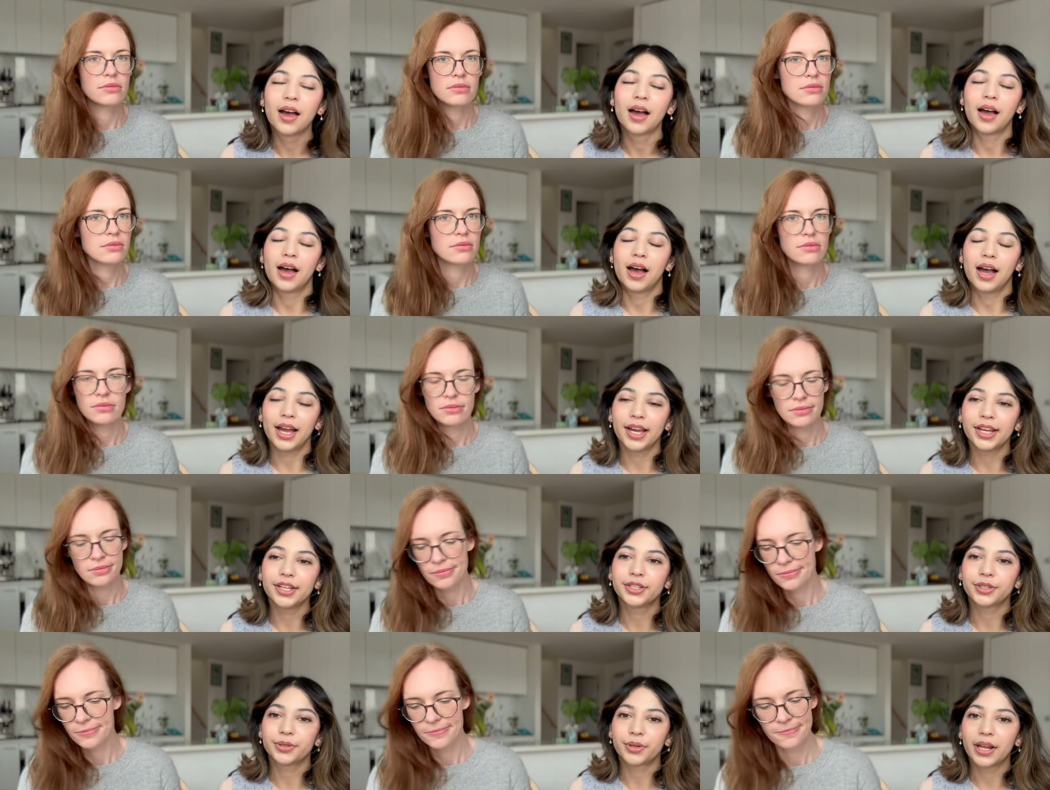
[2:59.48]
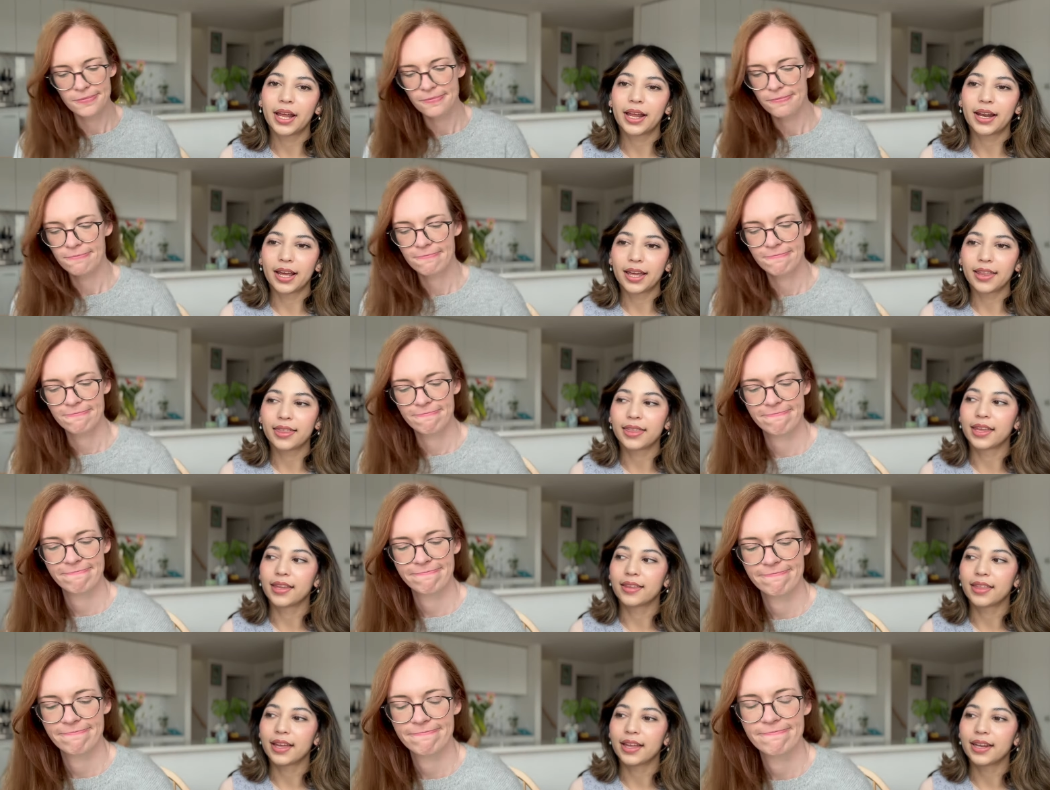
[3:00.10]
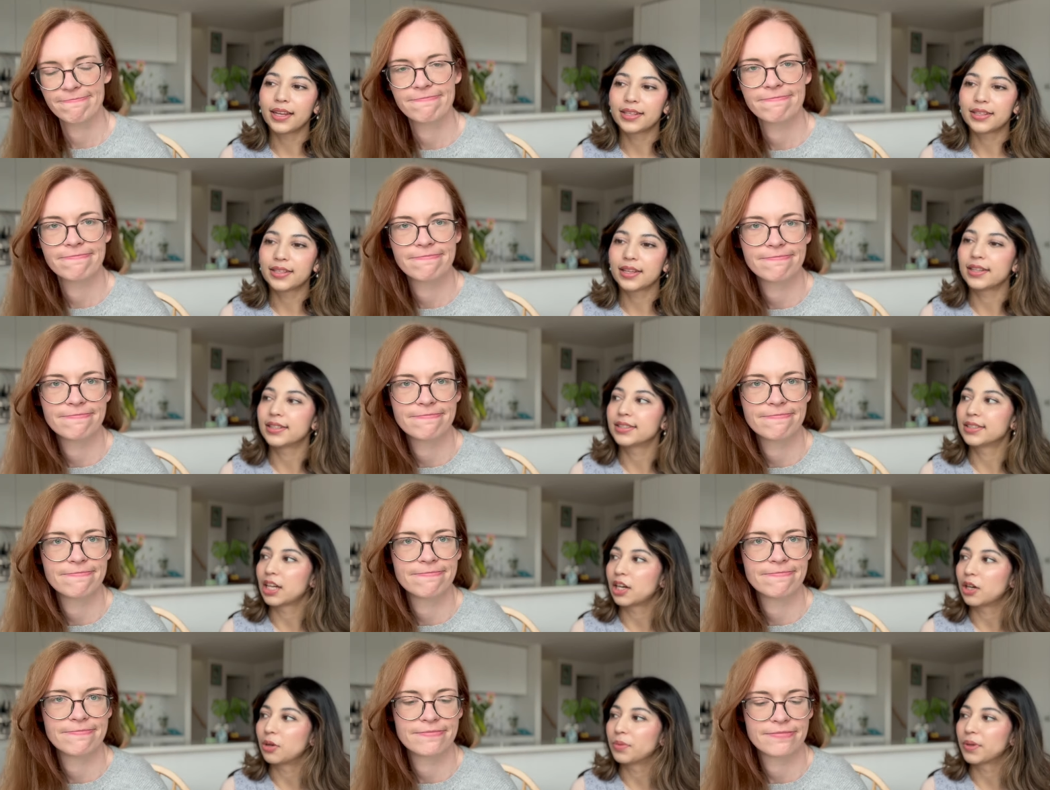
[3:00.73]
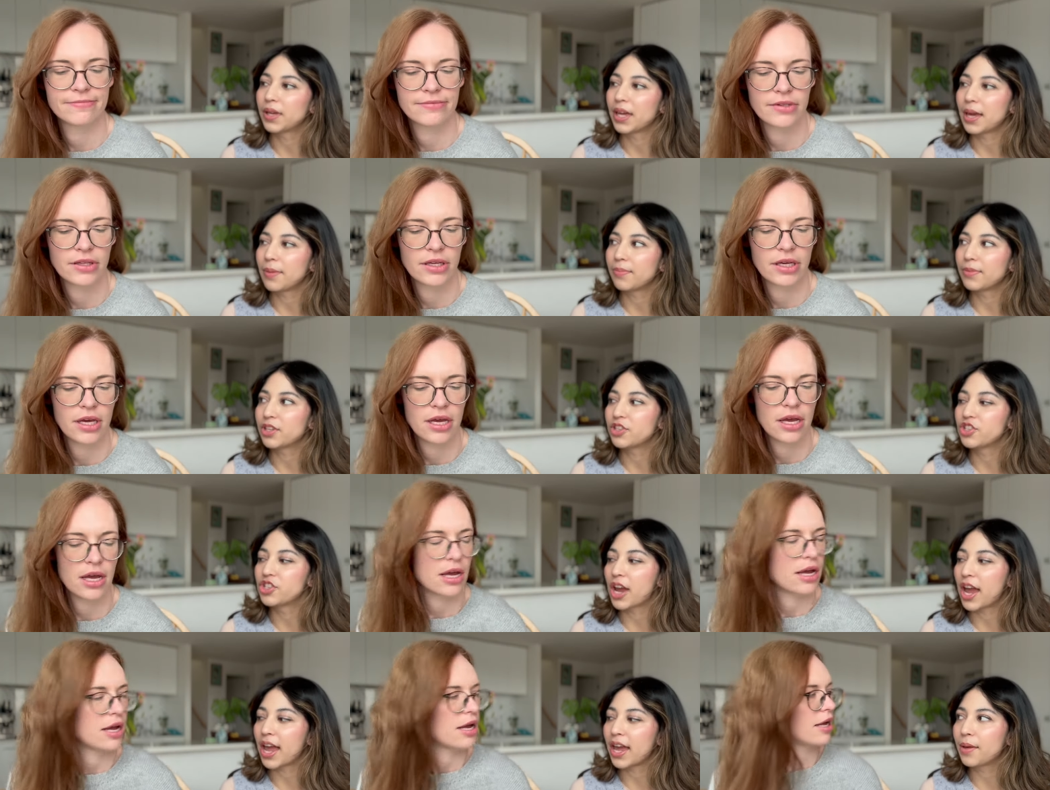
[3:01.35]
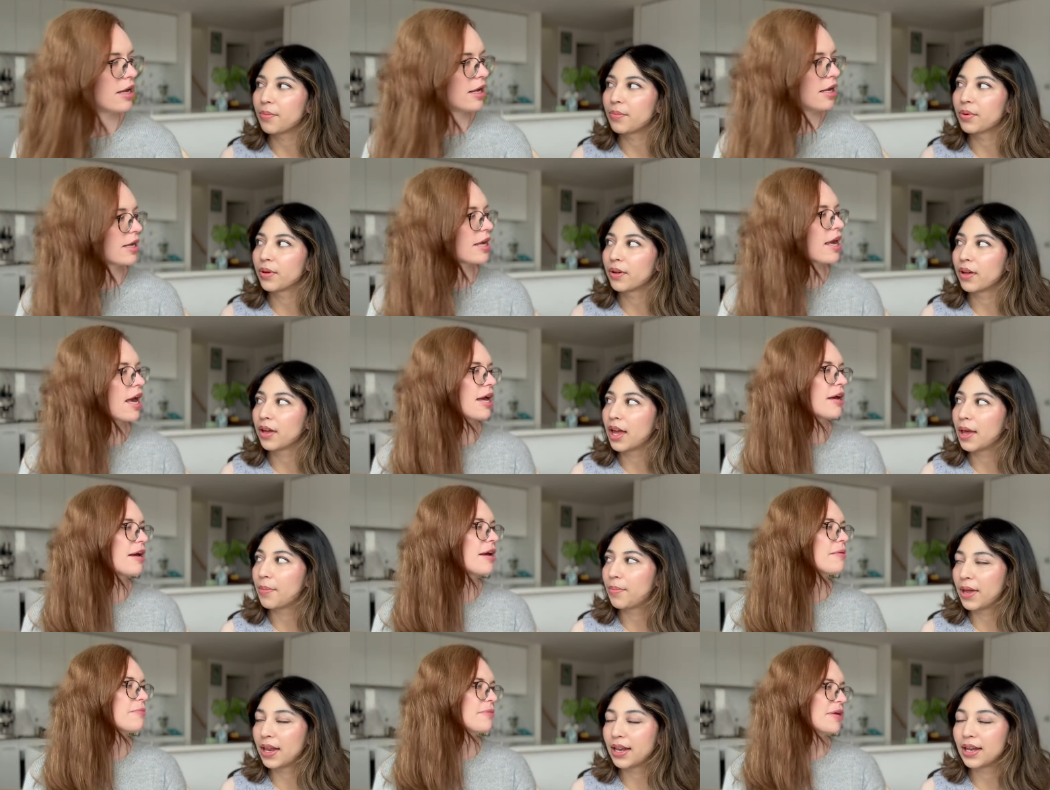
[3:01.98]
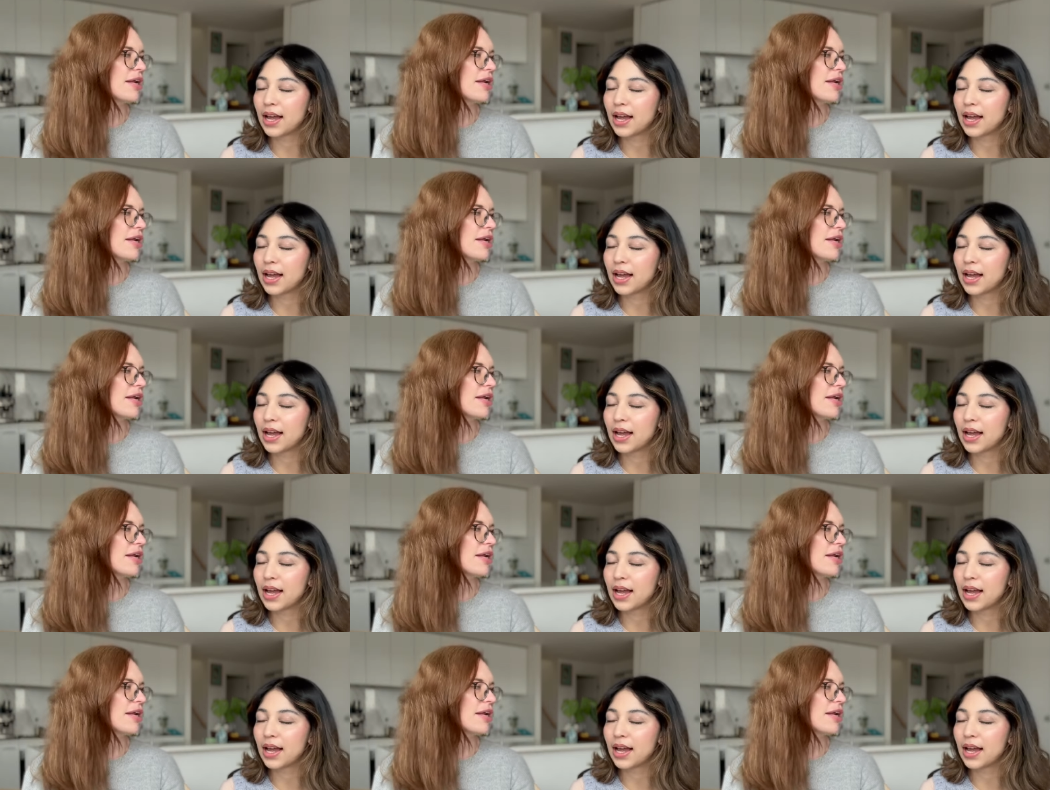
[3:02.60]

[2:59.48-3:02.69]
Speaker 1: I do it and I think that it does help keep the shape yeah, a bit I mean,